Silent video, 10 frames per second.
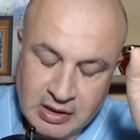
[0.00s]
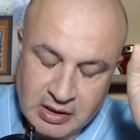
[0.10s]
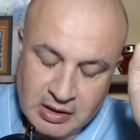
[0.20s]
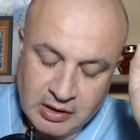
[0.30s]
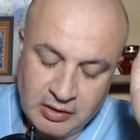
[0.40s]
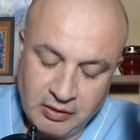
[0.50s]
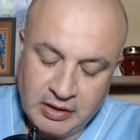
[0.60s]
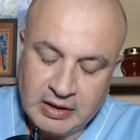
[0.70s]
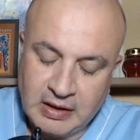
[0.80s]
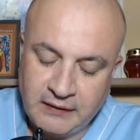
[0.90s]

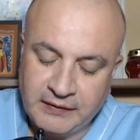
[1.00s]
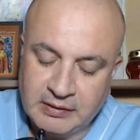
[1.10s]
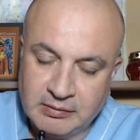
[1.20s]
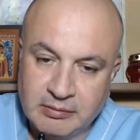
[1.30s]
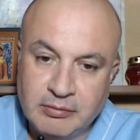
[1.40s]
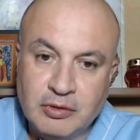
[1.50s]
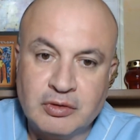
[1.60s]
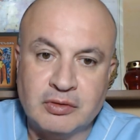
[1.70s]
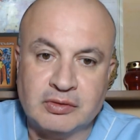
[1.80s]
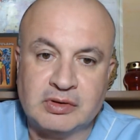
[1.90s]
chronic cough and
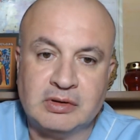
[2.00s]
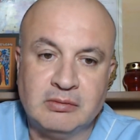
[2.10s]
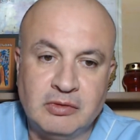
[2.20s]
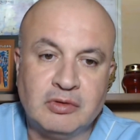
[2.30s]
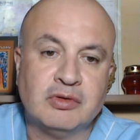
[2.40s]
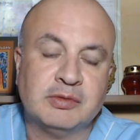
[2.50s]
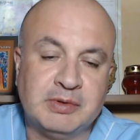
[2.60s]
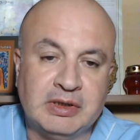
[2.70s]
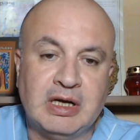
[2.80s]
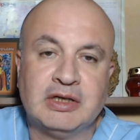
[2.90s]
mucus
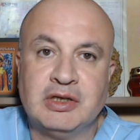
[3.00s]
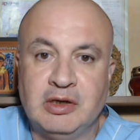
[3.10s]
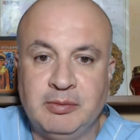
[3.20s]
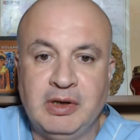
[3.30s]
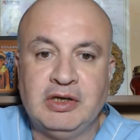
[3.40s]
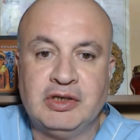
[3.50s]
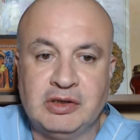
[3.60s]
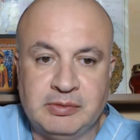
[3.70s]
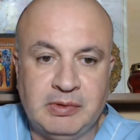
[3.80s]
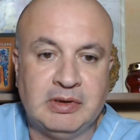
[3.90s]
production in
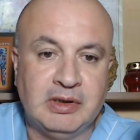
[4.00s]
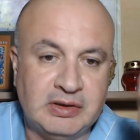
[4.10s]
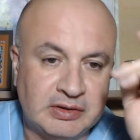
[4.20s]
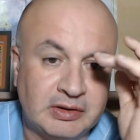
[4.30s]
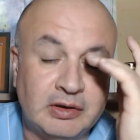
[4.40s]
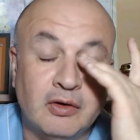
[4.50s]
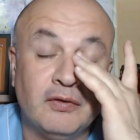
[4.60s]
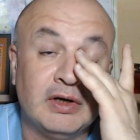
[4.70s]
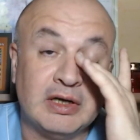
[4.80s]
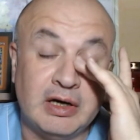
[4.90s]
patients with a history of
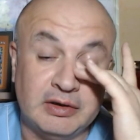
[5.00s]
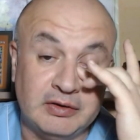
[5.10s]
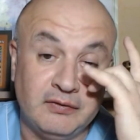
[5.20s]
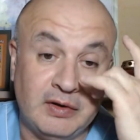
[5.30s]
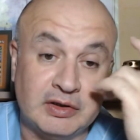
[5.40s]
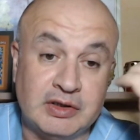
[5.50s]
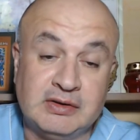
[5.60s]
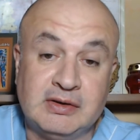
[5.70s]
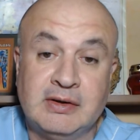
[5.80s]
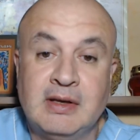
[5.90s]
recurrent
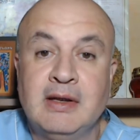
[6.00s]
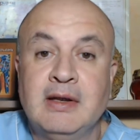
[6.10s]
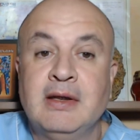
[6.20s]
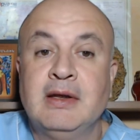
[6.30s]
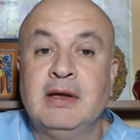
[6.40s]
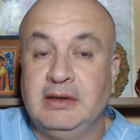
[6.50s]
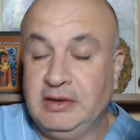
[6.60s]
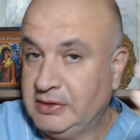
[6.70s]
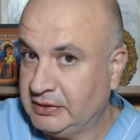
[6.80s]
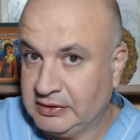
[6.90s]
infections. This
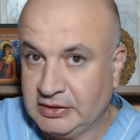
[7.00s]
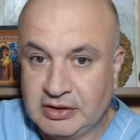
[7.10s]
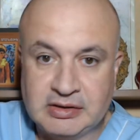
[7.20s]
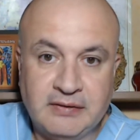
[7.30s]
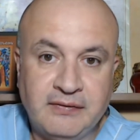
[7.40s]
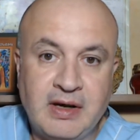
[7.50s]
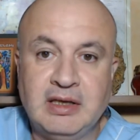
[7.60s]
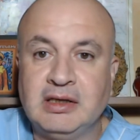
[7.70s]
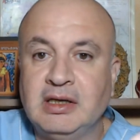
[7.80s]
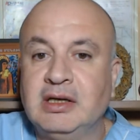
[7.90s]
is a suggestive
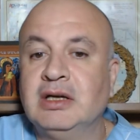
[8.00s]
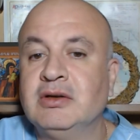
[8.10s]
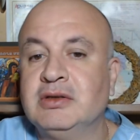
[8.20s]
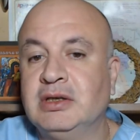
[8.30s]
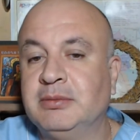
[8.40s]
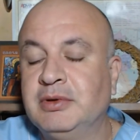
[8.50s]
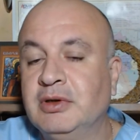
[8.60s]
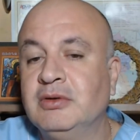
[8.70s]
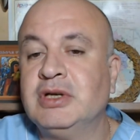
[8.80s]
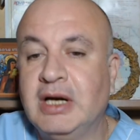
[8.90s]
finding. And diagnostic
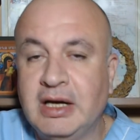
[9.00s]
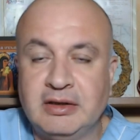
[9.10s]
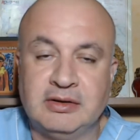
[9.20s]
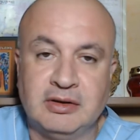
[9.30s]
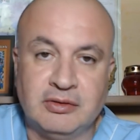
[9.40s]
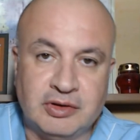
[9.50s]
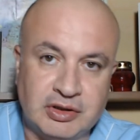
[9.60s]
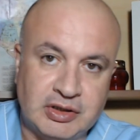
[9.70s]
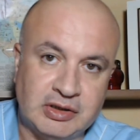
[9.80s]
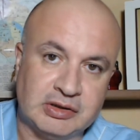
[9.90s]
approach: high resolution
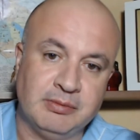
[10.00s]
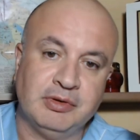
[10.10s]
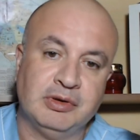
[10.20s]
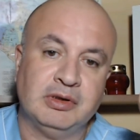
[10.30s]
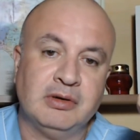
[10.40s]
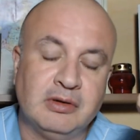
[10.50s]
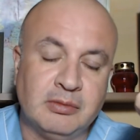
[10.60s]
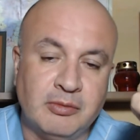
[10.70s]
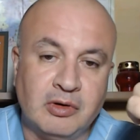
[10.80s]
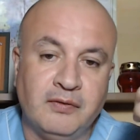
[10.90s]
chest computer
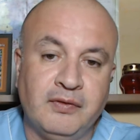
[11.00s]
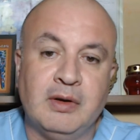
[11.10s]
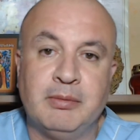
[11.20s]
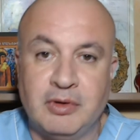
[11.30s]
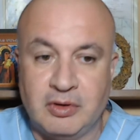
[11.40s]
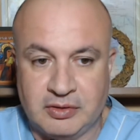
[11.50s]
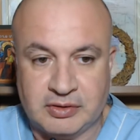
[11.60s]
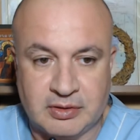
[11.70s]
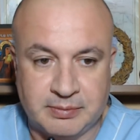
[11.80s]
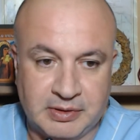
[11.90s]
tomography and
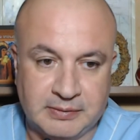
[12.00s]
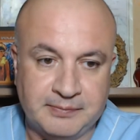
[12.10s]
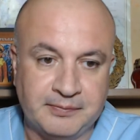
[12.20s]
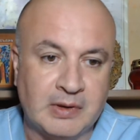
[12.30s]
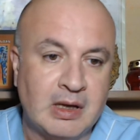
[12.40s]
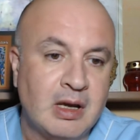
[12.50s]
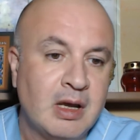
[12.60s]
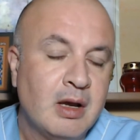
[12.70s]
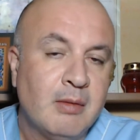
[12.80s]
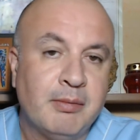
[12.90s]
bronchoscopy.
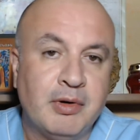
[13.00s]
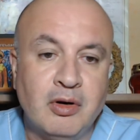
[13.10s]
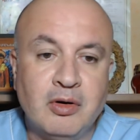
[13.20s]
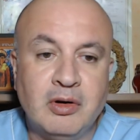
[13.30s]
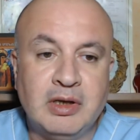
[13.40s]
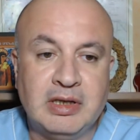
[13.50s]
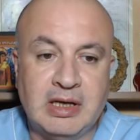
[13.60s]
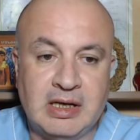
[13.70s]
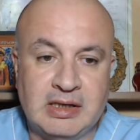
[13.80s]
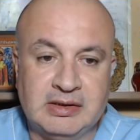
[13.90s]

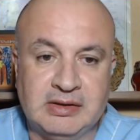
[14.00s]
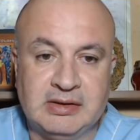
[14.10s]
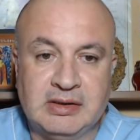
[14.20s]
Broncholitis,